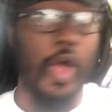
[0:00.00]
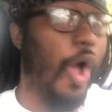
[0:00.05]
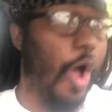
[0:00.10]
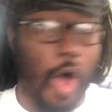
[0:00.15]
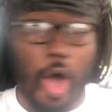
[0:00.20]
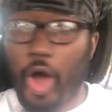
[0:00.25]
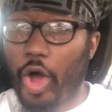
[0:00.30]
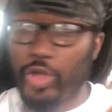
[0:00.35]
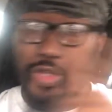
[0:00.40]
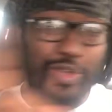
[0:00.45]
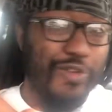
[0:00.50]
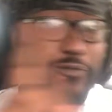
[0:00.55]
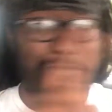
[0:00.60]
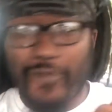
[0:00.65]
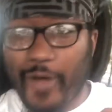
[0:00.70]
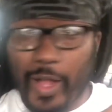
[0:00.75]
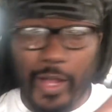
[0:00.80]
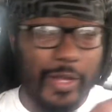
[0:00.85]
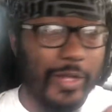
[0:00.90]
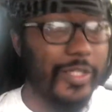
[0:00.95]
All you
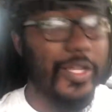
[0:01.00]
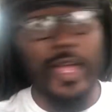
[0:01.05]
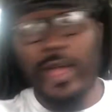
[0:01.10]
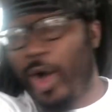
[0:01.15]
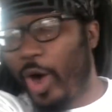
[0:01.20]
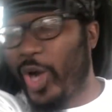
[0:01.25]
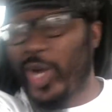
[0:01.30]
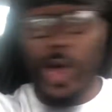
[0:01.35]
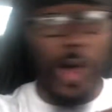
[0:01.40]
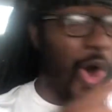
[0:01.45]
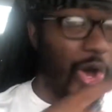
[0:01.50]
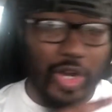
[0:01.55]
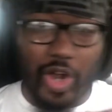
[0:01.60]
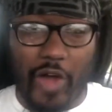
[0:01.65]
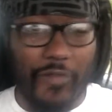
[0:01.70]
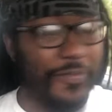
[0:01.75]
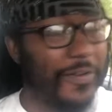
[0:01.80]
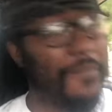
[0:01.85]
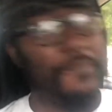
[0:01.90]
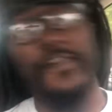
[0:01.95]
fuckers are going
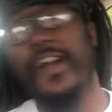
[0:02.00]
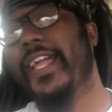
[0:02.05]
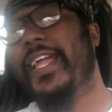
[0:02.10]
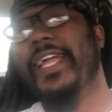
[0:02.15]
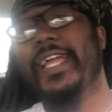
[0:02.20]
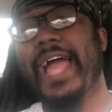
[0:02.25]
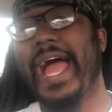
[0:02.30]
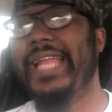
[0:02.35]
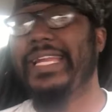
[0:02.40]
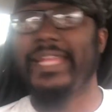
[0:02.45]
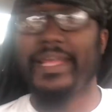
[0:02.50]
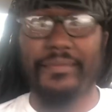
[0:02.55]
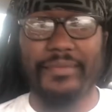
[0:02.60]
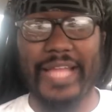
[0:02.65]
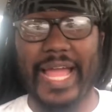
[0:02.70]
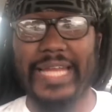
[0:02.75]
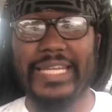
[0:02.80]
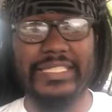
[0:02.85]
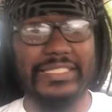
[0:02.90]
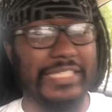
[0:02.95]
off the fucking goddamn
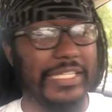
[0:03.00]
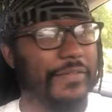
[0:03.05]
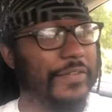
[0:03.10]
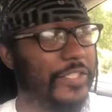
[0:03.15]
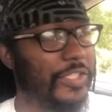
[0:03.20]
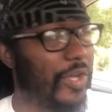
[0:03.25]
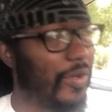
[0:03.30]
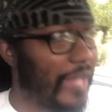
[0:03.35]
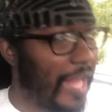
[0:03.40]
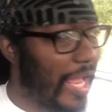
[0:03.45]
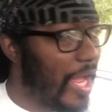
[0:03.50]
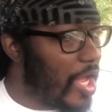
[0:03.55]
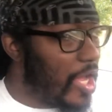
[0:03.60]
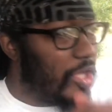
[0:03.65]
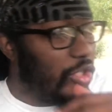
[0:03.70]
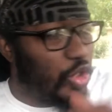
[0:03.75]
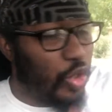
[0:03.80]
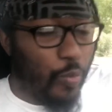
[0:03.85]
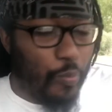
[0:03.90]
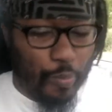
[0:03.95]
90s TV show that
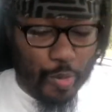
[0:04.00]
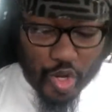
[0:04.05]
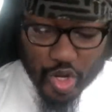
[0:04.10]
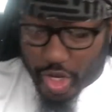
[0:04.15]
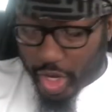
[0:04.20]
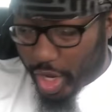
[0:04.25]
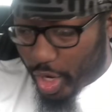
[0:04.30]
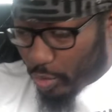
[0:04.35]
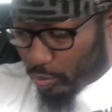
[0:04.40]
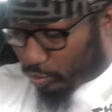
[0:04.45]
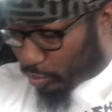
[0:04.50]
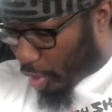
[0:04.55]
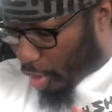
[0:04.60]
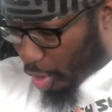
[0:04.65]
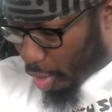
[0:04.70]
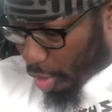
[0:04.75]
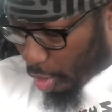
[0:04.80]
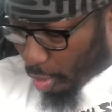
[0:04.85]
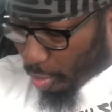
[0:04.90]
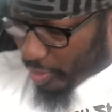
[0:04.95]

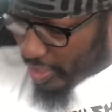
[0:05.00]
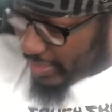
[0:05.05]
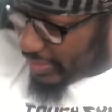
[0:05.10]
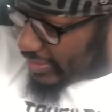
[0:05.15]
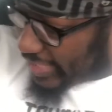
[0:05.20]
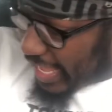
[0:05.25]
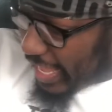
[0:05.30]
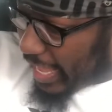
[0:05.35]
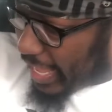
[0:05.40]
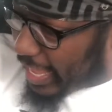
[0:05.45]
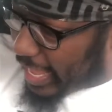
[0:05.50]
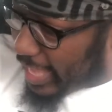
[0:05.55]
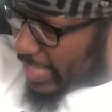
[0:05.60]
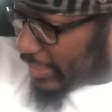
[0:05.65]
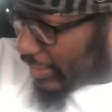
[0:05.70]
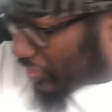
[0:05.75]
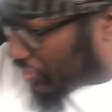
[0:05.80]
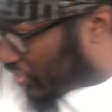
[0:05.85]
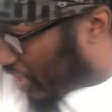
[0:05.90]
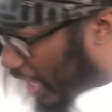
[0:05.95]
superhero
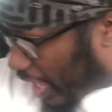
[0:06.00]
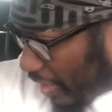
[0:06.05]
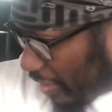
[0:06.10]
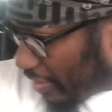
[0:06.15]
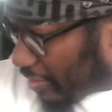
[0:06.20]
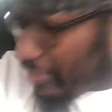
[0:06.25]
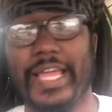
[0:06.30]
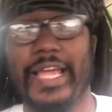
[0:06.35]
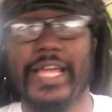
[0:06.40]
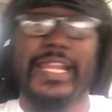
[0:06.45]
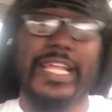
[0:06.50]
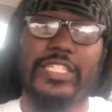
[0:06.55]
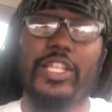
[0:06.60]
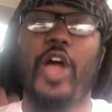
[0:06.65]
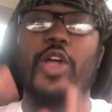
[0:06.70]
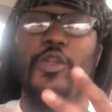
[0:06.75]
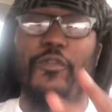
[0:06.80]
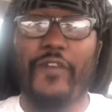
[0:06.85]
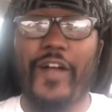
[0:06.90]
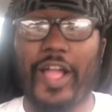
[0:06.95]
Static Shock. That's
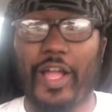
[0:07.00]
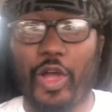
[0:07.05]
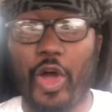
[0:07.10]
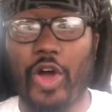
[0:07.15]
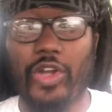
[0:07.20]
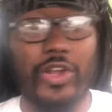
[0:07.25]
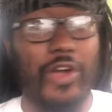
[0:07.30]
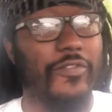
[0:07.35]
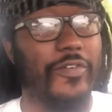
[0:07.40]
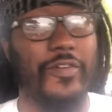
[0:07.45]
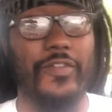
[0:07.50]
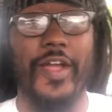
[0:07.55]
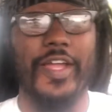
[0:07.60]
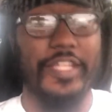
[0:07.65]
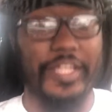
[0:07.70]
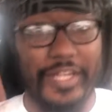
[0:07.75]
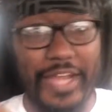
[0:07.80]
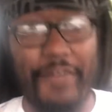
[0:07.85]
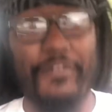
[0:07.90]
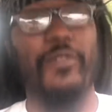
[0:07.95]
all you fucking going off of.
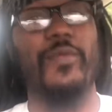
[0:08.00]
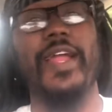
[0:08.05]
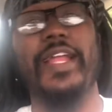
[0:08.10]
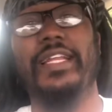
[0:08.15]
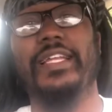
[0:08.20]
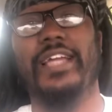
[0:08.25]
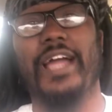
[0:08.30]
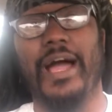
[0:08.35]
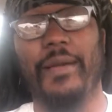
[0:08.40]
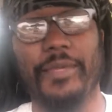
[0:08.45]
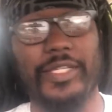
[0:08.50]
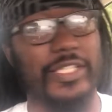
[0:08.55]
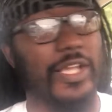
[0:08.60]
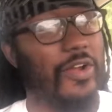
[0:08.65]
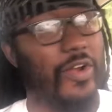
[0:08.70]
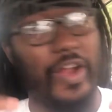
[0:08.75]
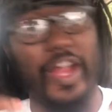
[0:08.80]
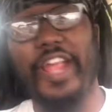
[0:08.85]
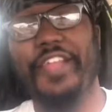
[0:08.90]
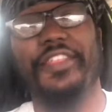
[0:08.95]
You never read the comics
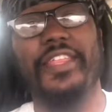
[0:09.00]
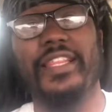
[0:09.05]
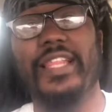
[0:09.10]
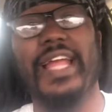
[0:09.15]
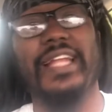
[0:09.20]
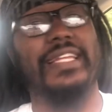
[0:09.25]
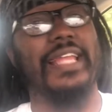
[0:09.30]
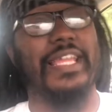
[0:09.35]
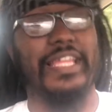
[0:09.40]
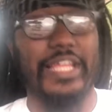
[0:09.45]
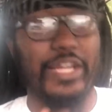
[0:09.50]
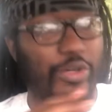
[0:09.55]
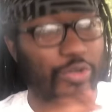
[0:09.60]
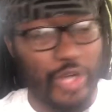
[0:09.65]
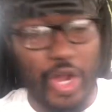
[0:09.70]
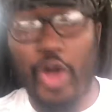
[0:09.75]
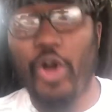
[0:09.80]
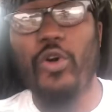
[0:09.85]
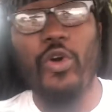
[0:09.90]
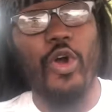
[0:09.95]
or anything like that. You don't
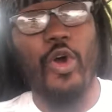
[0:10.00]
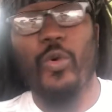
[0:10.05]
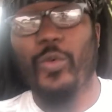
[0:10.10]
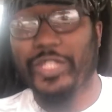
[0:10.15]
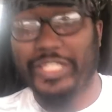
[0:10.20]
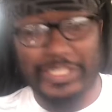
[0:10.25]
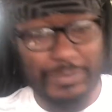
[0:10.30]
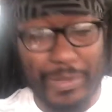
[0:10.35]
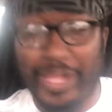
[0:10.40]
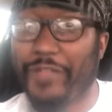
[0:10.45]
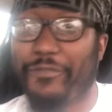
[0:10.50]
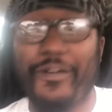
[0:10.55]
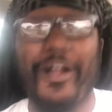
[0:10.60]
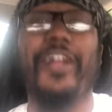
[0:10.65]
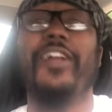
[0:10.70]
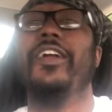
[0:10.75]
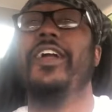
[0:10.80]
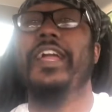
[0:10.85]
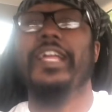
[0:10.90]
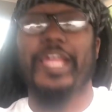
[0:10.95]
know what this
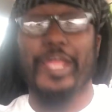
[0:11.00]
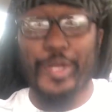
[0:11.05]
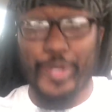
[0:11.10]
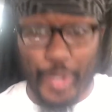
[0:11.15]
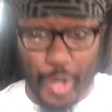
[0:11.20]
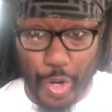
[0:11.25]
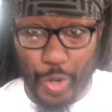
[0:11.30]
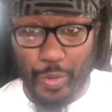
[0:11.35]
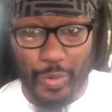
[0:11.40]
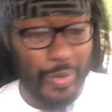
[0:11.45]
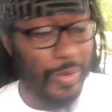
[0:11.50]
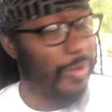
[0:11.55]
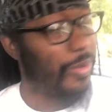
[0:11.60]
motherfucker can do.